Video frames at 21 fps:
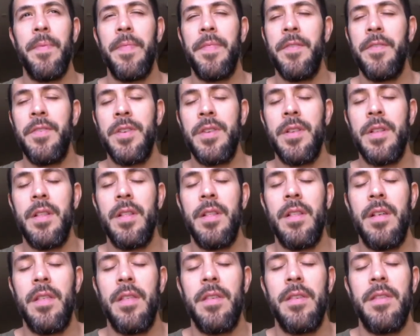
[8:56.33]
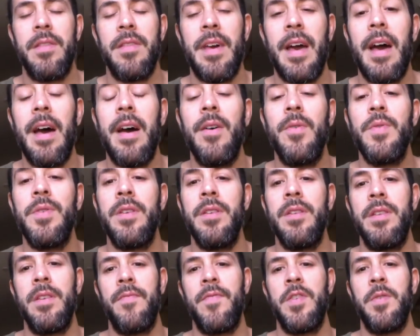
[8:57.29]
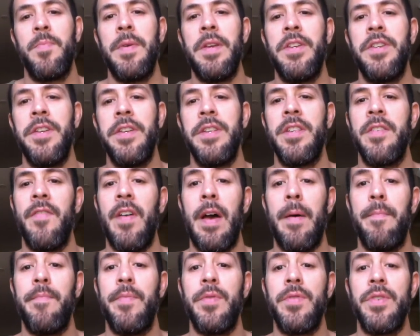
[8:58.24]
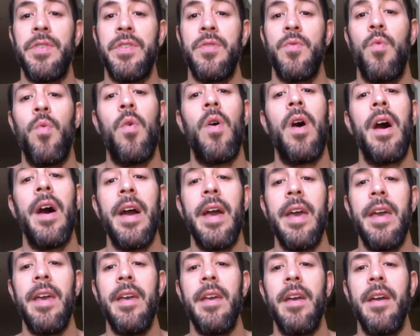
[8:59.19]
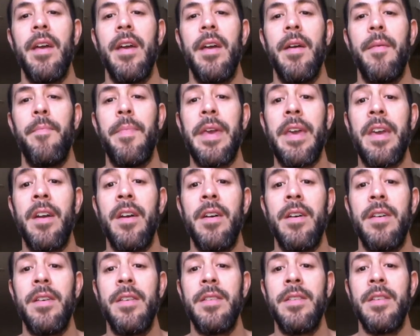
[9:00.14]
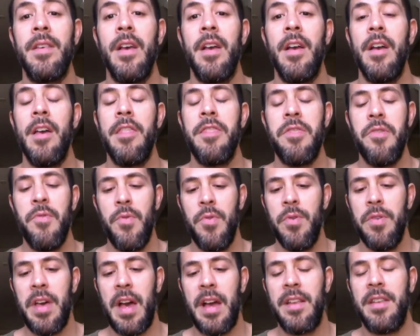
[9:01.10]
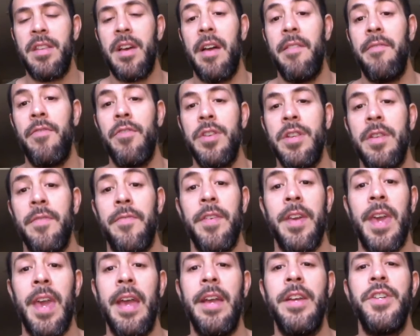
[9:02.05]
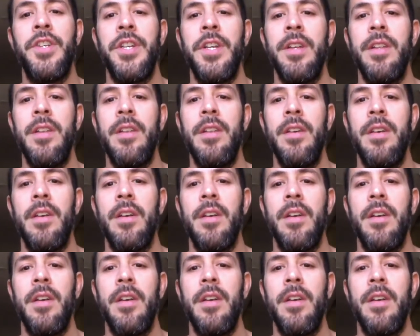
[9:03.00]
there's thousands of species of apples. Why? Because through that diversification,